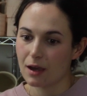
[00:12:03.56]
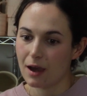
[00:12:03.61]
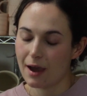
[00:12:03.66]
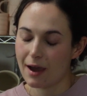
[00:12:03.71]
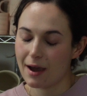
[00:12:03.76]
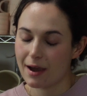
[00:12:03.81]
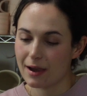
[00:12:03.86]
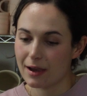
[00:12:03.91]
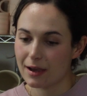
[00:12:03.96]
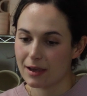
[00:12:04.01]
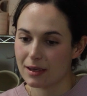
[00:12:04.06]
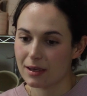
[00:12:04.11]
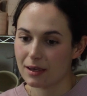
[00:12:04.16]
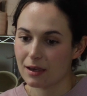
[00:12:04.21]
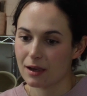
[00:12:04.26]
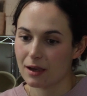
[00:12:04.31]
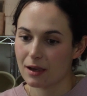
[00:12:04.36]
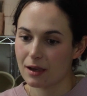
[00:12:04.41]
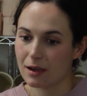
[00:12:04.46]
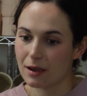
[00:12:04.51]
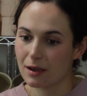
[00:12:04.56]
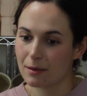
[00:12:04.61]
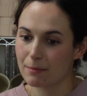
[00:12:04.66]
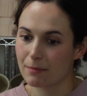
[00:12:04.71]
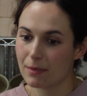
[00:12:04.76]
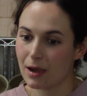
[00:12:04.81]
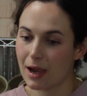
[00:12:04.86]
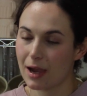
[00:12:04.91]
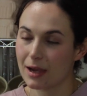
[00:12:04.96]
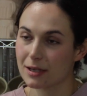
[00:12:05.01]
I
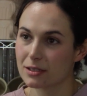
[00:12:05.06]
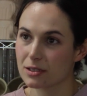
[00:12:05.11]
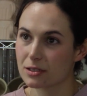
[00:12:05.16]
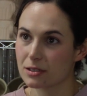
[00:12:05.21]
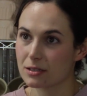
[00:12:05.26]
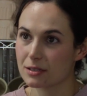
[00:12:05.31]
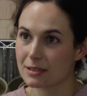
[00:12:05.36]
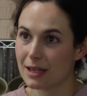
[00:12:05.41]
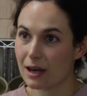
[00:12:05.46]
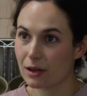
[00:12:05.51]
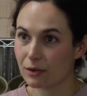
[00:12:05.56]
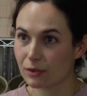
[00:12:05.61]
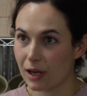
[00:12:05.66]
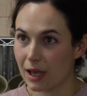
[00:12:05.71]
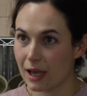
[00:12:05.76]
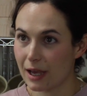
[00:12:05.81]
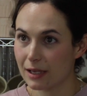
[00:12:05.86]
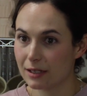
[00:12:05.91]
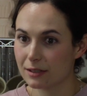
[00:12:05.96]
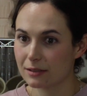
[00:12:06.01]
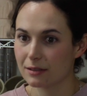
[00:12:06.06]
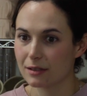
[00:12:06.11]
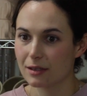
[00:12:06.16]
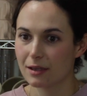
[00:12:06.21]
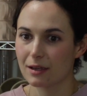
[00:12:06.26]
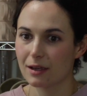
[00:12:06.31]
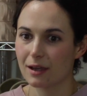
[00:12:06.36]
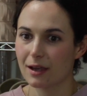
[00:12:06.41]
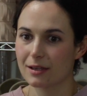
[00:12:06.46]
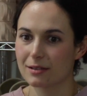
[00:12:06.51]
sell online,
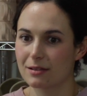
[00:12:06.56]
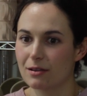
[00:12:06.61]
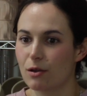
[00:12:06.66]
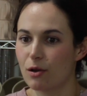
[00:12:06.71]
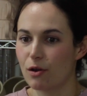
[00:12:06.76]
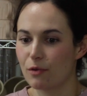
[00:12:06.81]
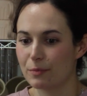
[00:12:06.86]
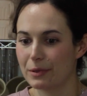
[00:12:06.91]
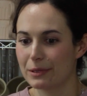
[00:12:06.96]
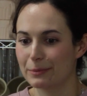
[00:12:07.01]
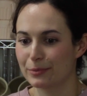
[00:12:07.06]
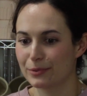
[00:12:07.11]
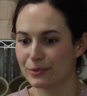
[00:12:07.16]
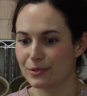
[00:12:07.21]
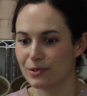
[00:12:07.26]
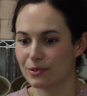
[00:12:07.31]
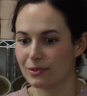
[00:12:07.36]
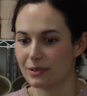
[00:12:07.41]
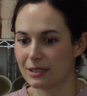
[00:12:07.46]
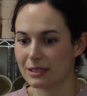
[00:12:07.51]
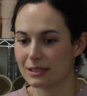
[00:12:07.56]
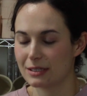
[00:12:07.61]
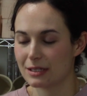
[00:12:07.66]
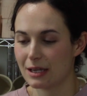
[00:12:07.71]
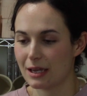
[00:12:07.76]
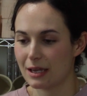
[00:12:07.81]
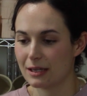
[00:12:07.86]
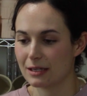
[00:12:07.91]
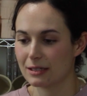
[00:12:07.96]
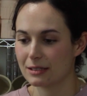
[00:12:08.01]
as a lot of people do these
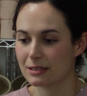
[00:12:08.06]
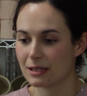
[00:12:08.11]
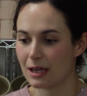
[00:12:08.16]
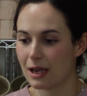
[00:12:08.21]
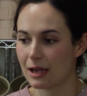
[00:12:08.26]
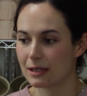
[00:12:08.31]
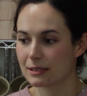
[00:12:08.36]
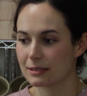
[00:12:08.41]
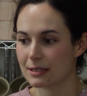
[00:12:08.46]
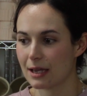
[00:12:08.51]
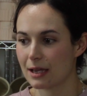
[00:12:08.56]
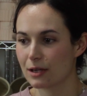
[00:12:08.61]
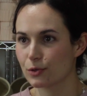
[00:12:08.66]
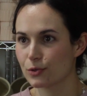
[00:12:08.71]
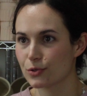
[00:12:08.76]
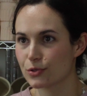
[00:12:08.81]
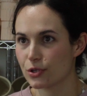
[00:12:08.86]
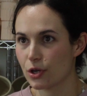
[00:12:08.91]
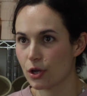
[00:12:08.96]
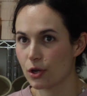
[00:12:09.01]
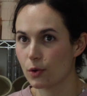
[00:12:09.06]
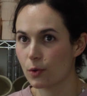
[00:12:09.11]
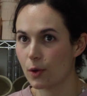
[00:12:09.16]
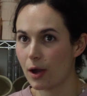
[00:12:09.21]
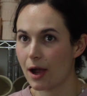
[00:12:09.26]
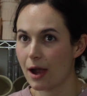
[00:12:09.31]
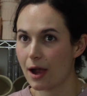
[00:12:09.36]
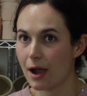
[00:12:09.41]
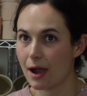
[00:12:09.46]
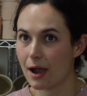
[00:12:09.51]
days, and
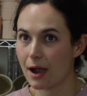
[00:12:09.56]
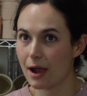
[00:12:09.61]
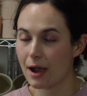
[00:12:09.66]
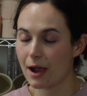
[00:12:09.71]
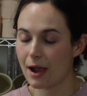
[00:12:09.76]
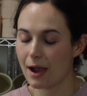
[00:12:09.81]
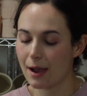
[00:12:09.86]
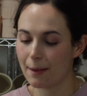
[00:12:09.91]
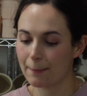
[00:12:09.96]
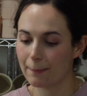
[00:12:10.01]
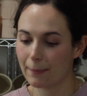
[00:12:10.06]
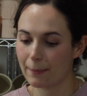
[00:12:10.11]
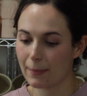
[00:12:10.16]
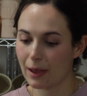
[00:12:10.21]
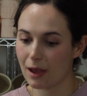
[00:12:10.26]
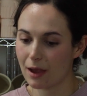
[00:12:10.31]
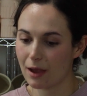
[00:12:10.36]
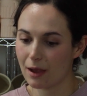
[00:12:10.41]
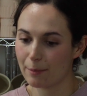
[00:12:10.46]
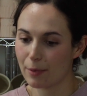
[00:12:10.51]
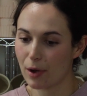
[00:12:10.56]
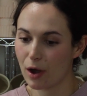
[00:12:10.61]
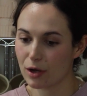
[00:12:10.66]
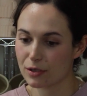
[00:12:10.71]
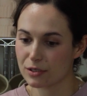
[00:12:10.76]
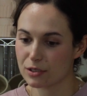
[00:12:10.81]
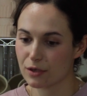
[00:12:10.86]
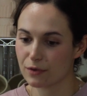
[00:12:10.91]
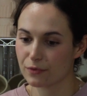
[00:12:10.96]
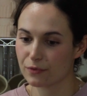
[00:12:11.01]
I'm
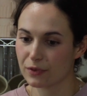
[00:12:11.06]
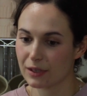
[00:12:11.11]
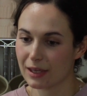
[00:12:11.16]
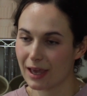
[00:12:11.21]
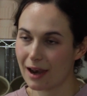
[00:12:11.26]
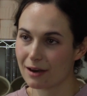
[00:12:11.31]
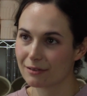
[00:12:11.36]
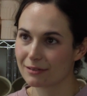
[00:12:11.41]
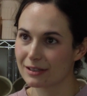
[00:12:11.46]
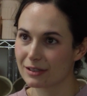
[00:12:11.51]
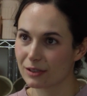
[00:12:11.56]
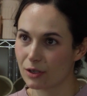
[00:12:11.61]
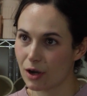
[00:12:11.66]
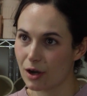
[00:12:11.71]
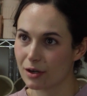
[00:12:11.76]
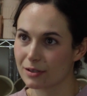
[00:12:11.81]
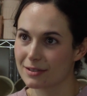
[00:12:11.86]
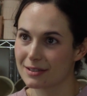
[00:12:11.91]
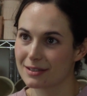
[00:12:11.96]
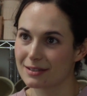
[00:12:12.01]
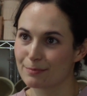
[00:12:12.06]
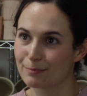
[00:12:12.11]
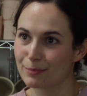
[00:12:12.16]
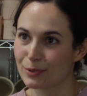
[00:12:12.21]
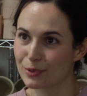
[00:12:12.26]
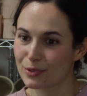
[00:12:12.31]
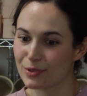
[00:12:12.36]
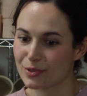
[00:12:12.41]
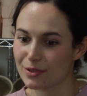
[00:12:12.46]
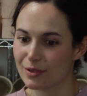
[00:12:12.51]
part of the Gallery in the Gardens in
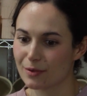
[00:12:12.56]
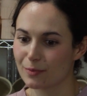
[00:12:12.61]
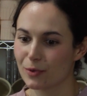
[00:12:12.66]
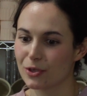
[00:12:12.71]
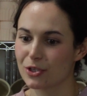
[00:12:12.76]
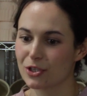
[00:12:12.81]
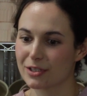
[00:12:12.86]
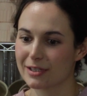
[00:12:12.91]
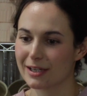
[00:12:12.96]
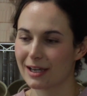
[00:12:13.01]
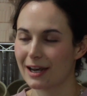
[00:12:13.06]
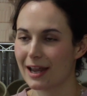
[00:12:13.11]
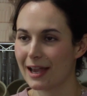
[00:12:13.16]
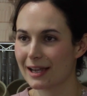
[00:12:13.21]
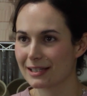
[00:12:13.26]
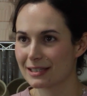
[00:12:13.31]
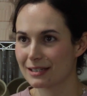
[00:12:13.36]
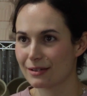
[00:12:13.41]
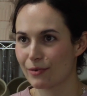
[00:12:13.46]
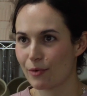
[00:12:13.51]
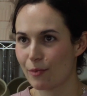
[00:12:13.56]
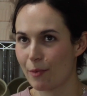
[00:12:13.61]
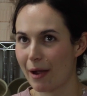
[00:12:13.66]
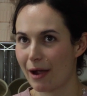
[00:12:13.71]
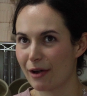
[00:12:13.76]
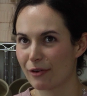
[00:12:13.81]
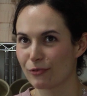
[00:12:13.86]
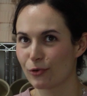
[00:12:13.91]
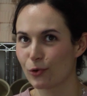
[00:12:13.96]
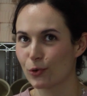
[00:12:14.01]
Buxton, which is a collective of
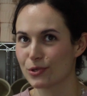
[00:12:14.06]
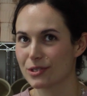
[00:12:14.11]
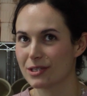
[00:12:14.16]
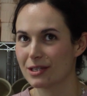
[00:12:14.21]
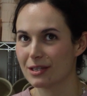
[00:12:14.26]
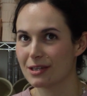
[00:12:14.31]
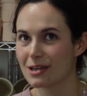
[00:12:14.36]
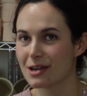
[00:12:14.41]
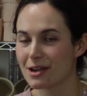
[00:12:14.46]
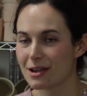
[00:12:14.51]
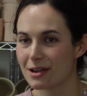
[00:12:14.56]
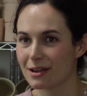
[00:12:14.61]
about 40,